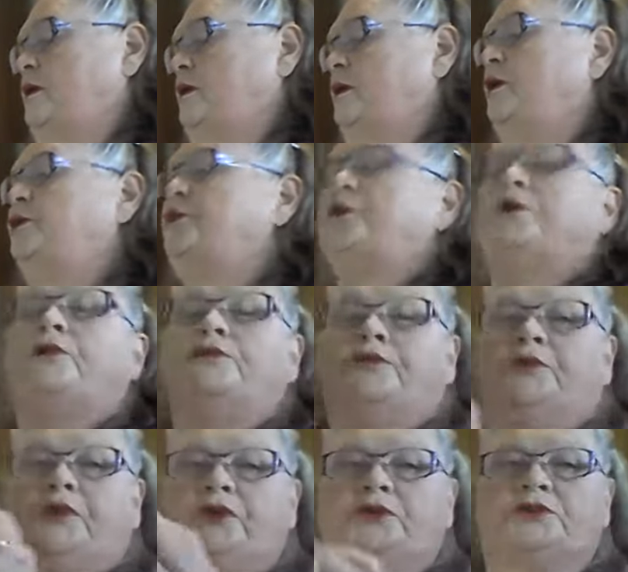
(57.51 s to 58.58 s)
Country Girl
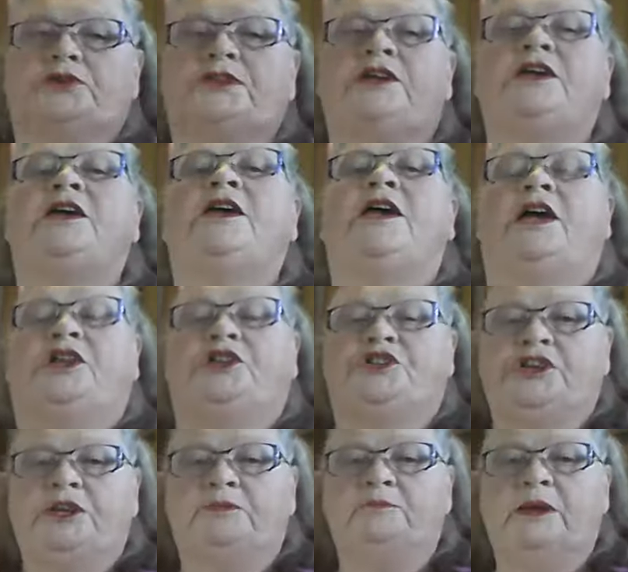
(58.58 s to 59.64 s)
First, and
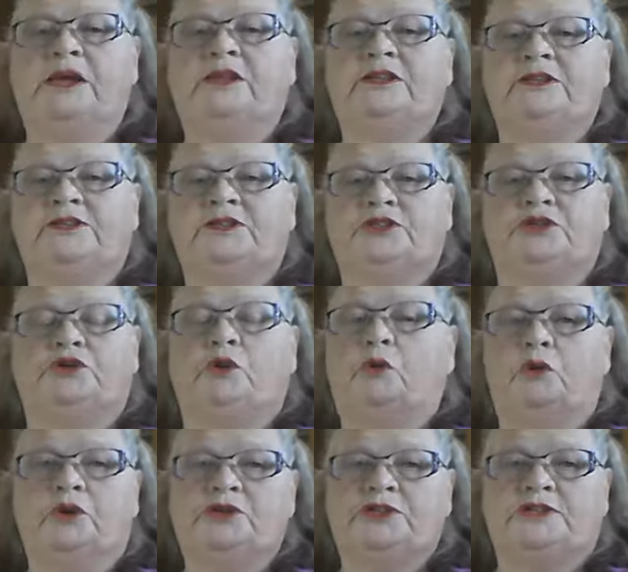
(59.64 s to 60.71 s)
she had made this
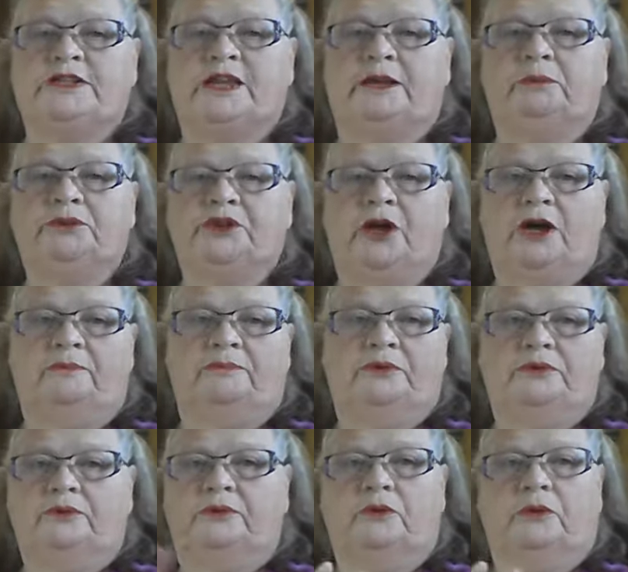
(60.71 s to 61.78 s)
gorgeous tabletop
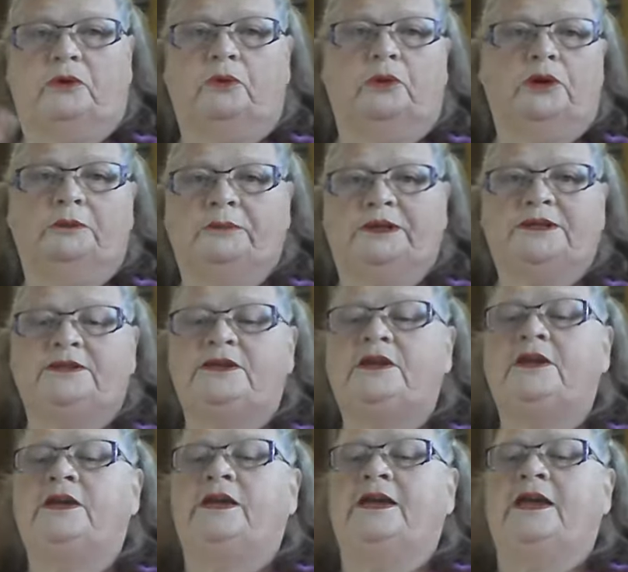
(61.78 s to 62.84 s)
ornament,
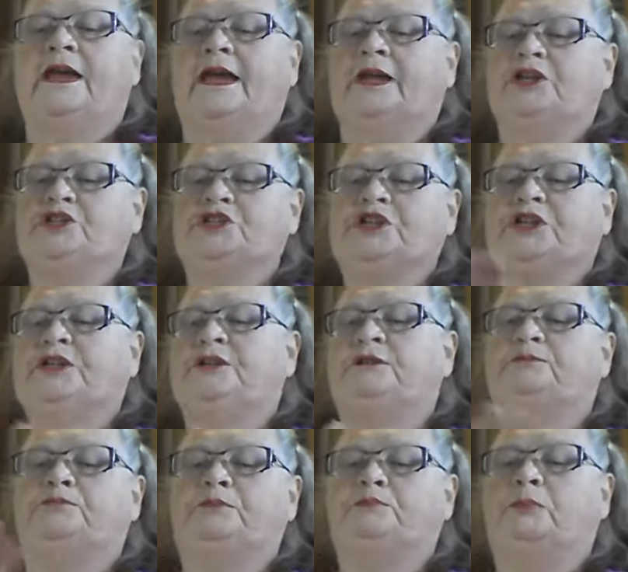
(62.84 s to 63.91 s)
and she
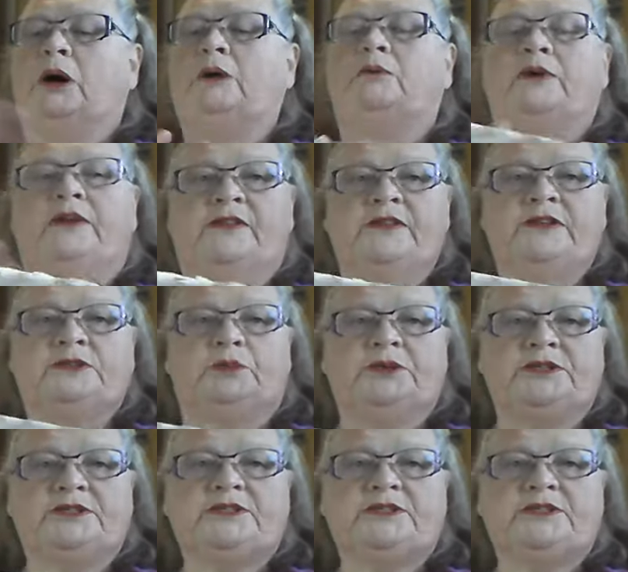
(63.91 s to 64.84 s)
had bought one of these wooden